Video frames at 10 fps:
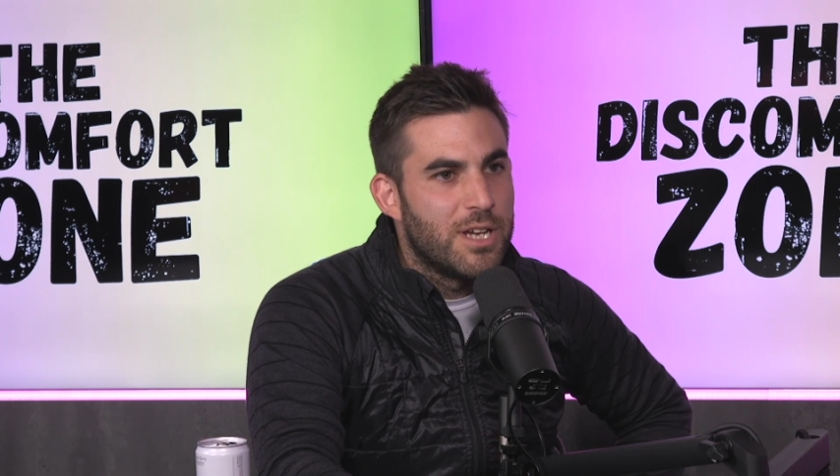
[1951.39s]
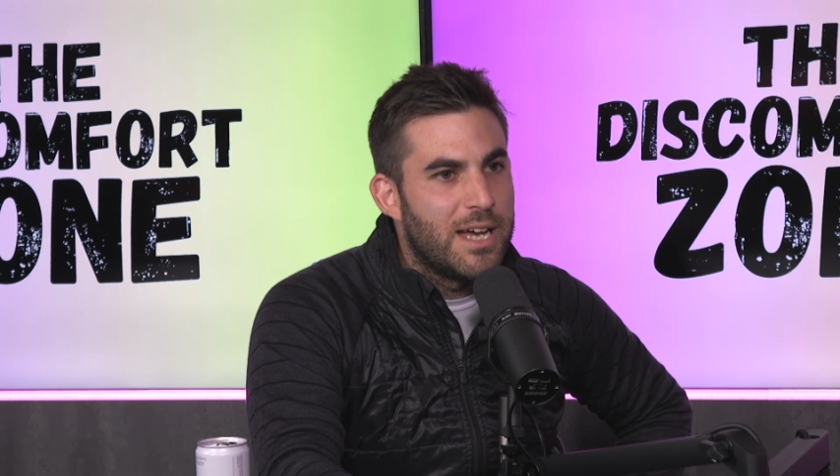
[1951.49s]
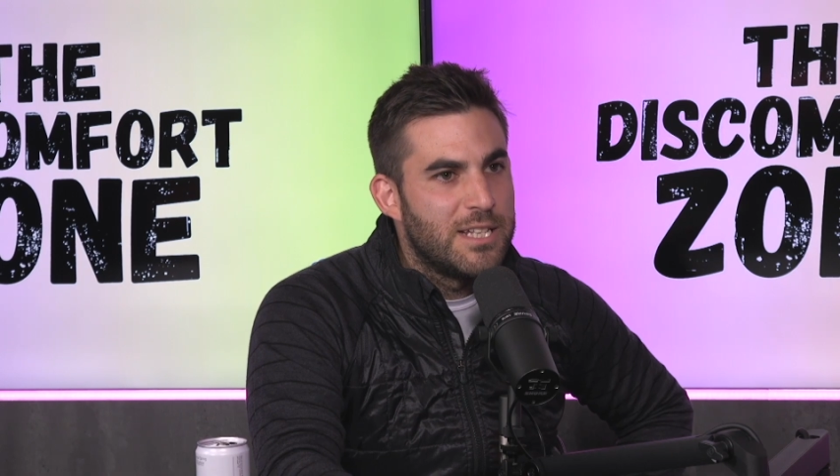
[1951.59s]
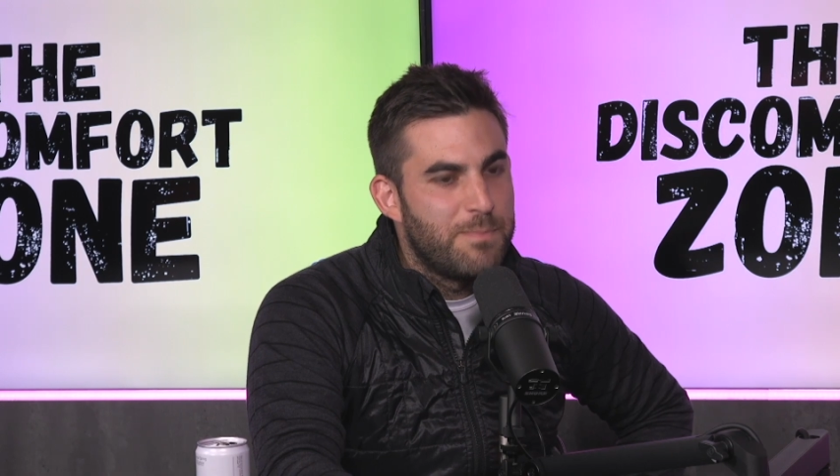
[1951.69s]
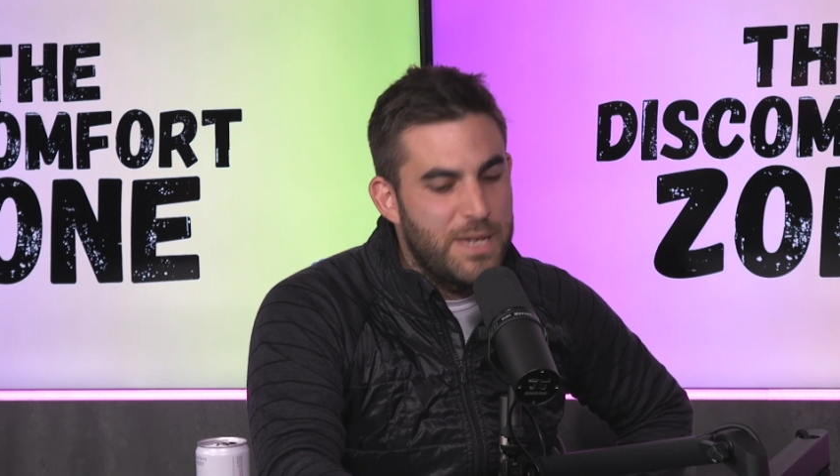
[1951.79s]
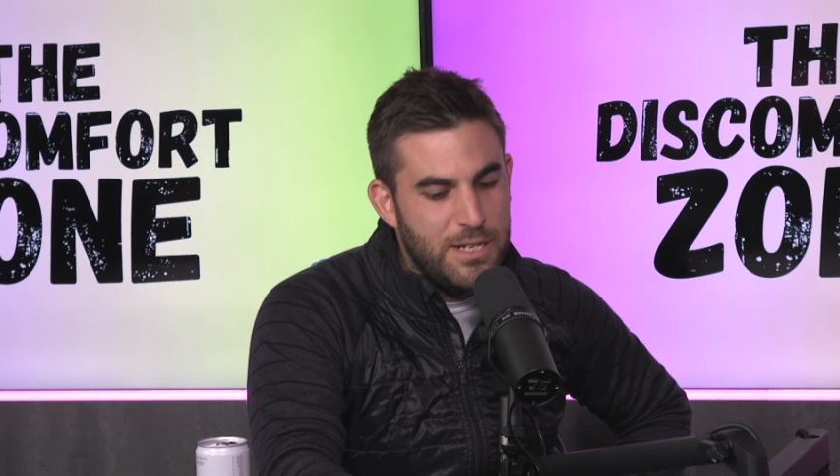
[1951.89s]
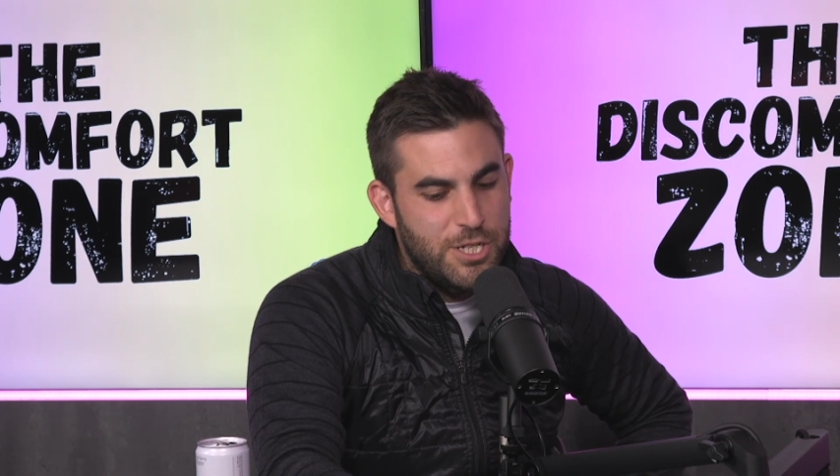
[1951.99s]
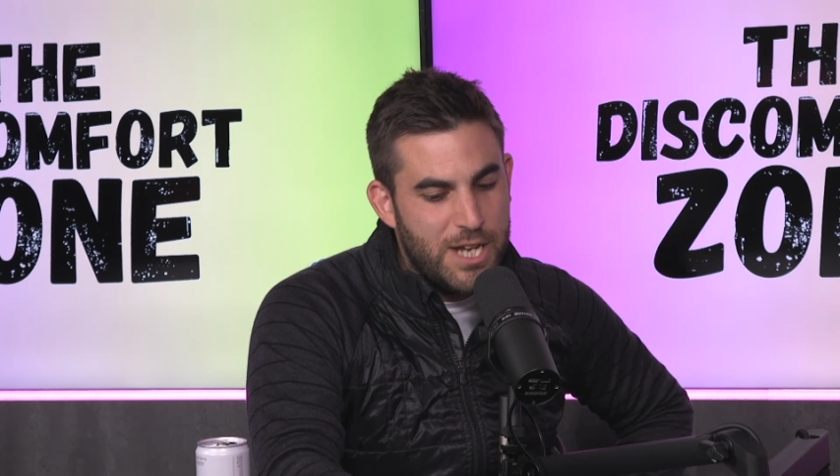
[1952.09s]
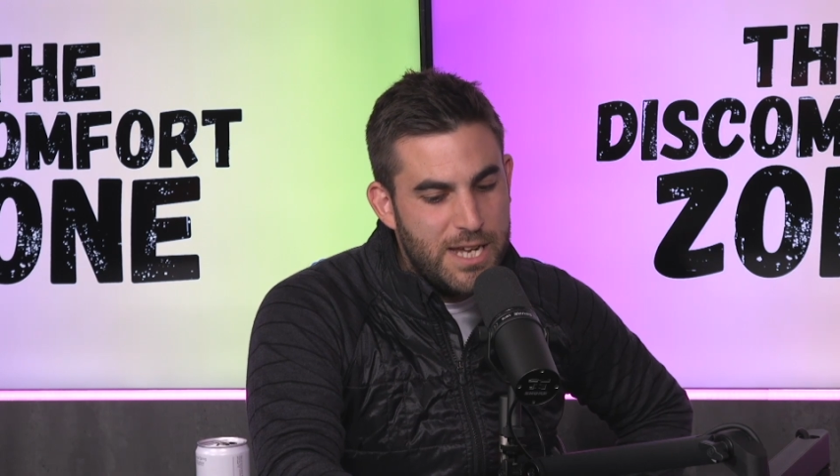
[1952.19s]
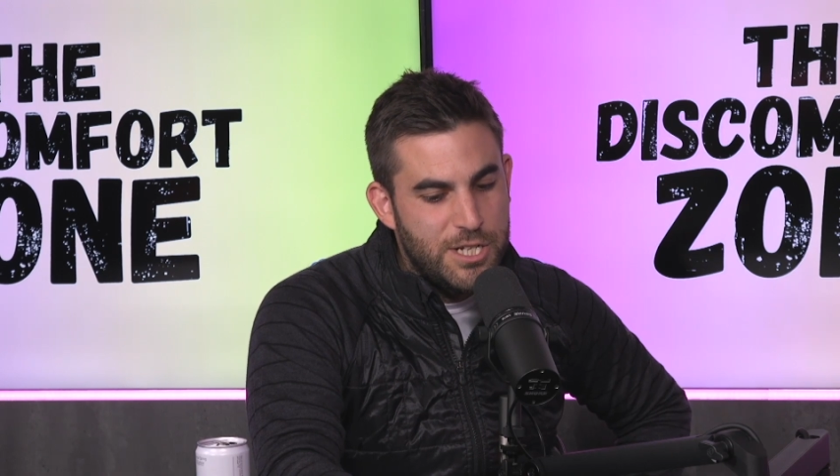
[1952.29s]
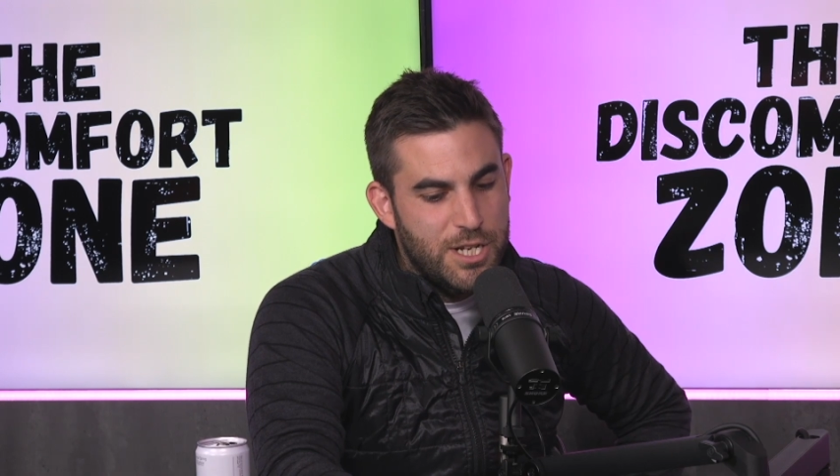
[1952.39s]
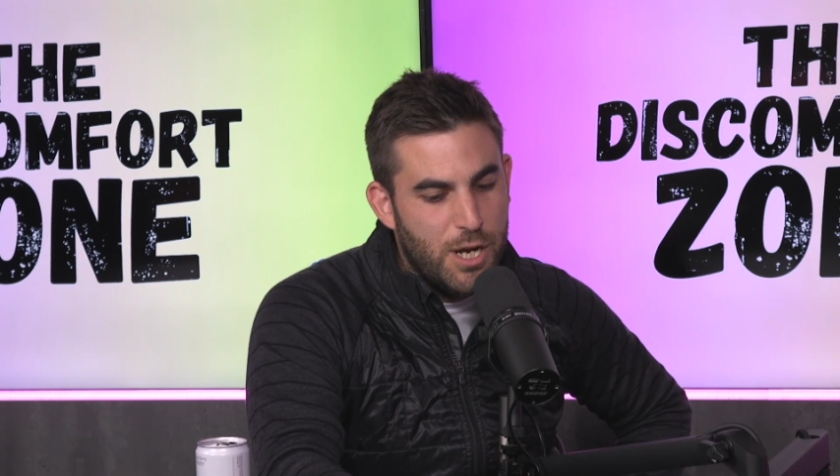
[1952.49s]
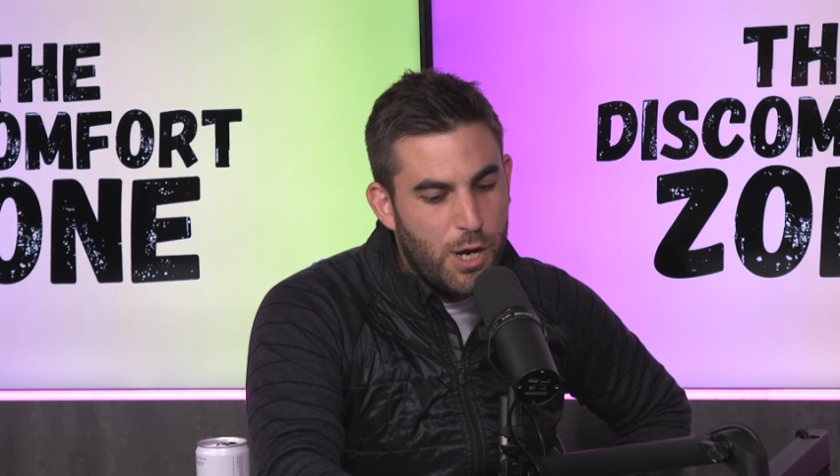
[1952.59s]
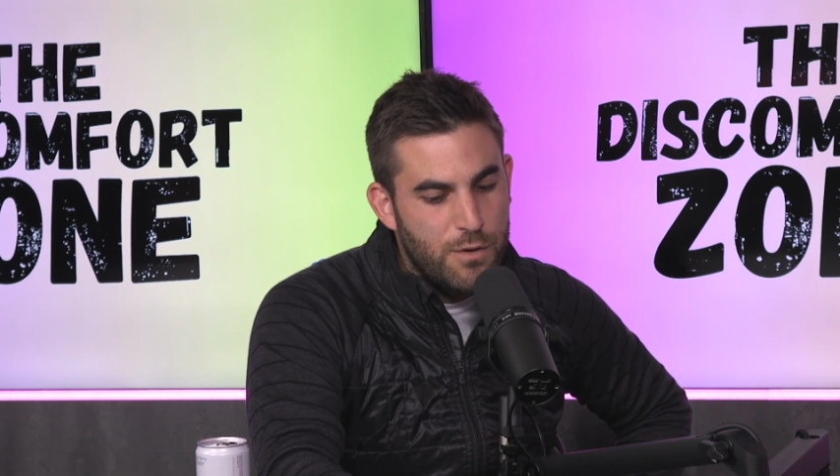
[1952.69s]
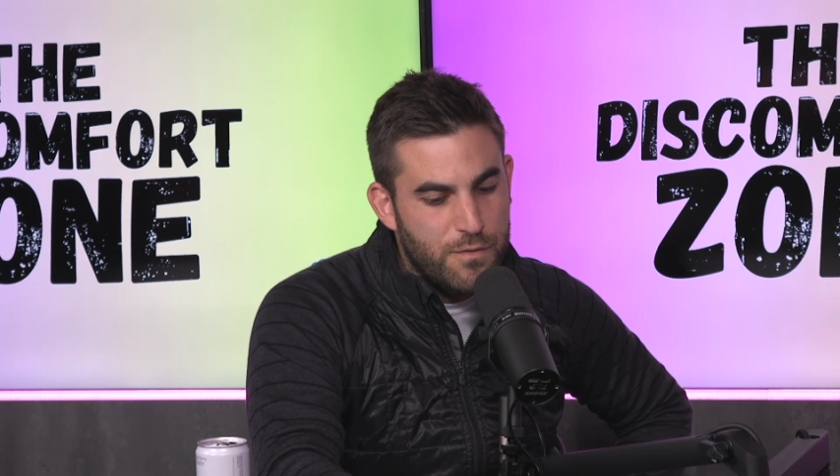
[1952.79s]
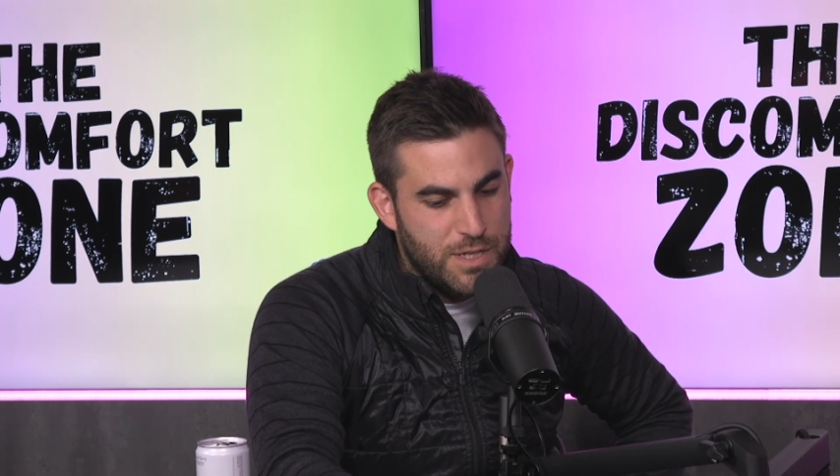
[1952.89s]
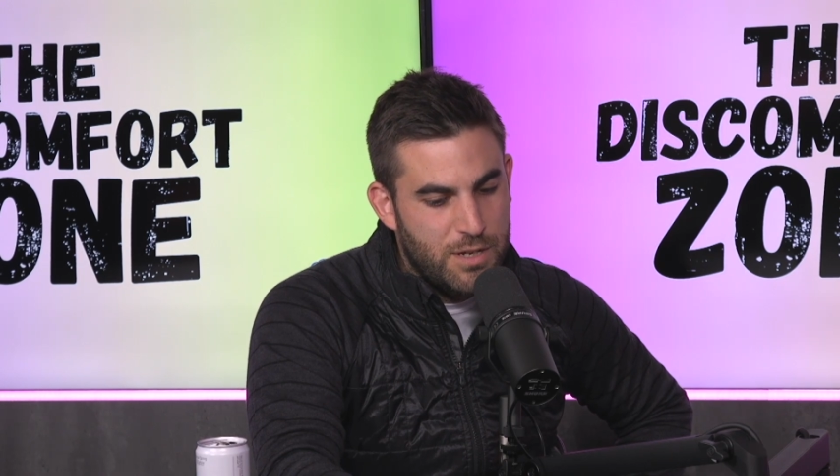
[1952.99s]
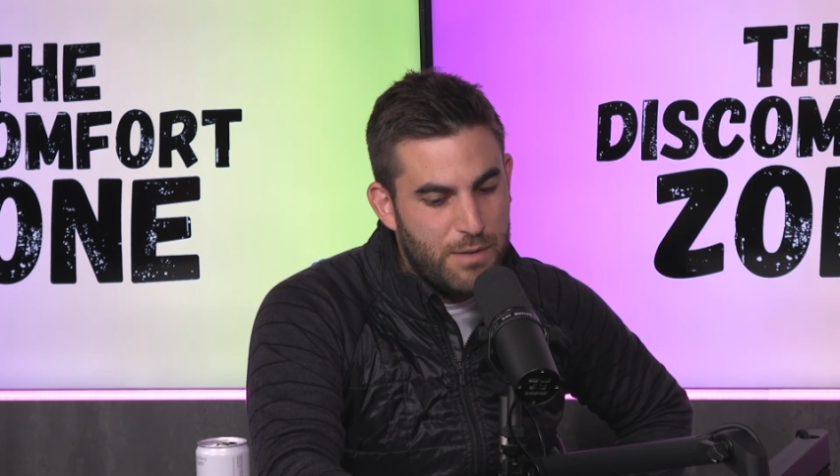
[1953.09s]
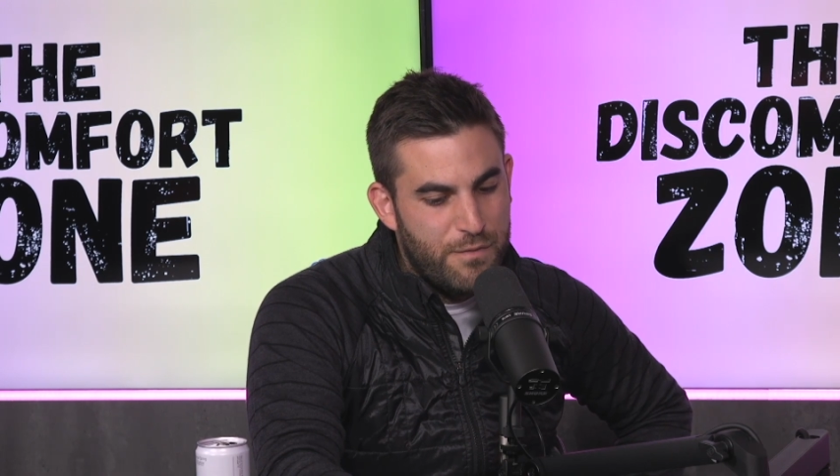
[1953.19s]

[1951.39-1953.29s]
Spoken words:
has been changing over time